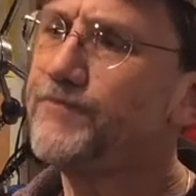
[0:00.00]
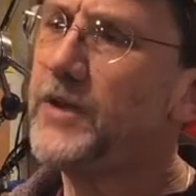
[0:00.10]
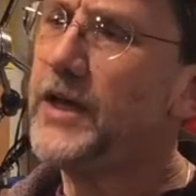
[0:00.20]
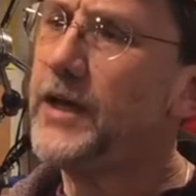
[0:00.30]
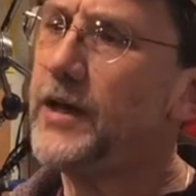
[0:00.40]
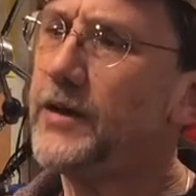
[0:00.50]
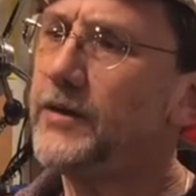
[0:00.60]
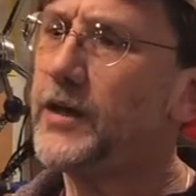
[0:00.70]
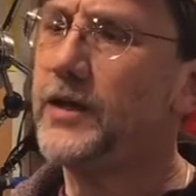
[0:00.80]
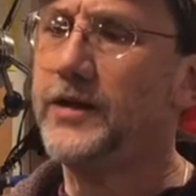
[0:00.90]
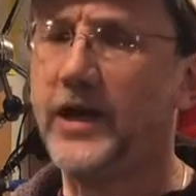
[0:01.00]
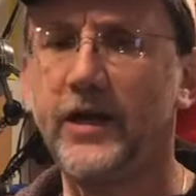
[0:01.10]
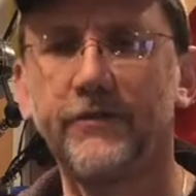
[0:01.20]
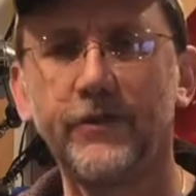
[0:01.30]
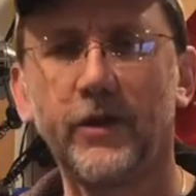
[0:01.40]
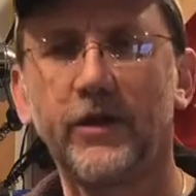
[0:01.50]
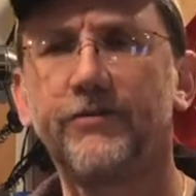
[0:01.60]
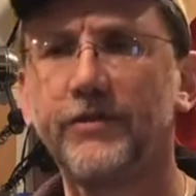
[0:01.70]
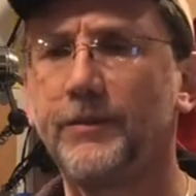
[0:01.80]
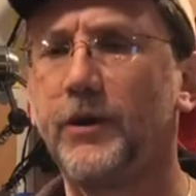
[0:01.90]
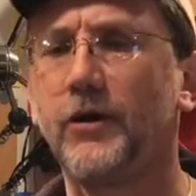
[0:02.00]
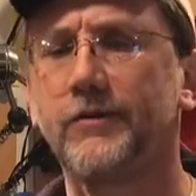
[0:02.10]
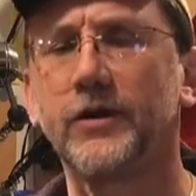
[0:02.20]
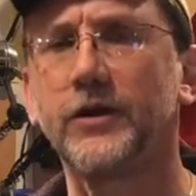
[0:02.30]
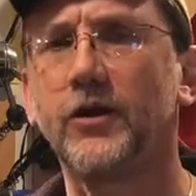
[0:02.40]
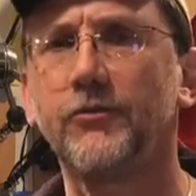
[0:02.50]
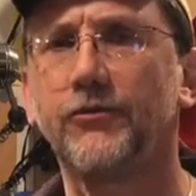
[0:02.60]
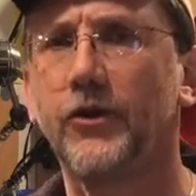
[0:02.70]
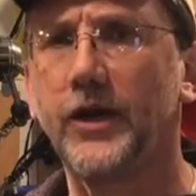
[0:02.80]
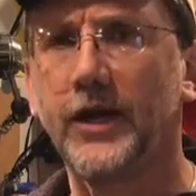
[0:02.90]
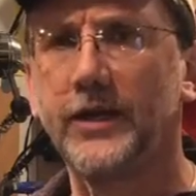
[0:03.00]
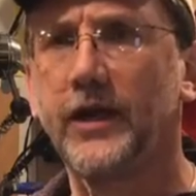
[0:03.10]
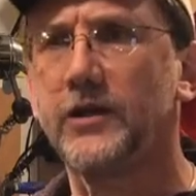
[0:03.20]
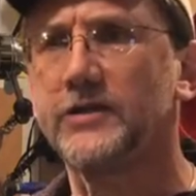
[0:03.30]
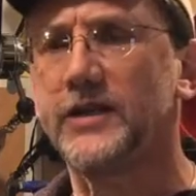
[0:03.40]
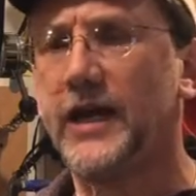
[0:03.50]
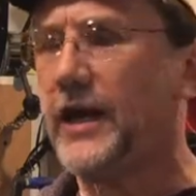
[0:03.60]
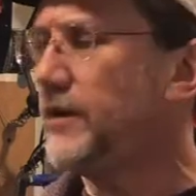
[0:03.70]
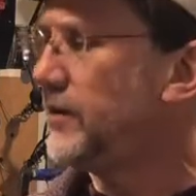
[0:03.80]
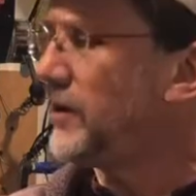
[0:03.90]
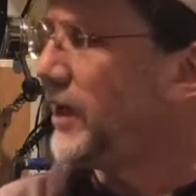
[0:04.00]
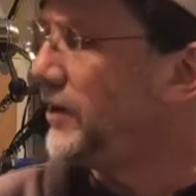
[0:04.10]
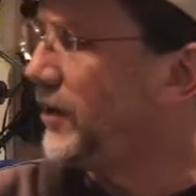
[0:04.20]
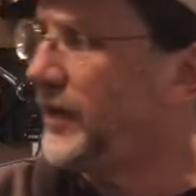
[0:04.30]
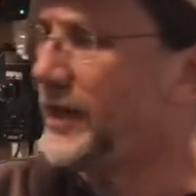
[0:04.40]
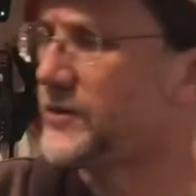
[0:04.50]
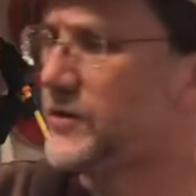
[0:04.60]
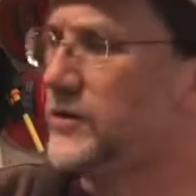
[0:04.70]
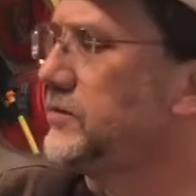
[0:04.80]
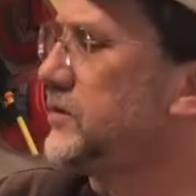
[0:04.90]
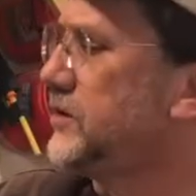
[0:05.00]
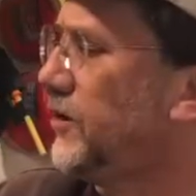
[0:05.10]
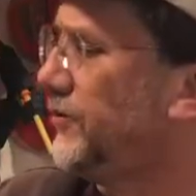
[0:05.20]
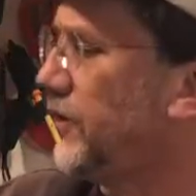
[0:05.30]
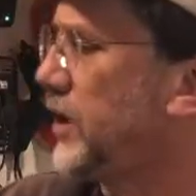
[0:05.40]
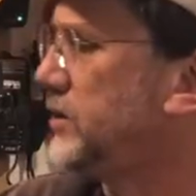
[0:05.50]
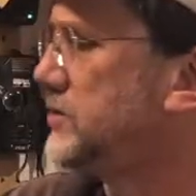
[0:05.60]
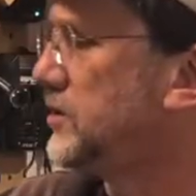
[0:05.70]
And then if you want to flip it over and go for it on the other side, I know that tune, go for it.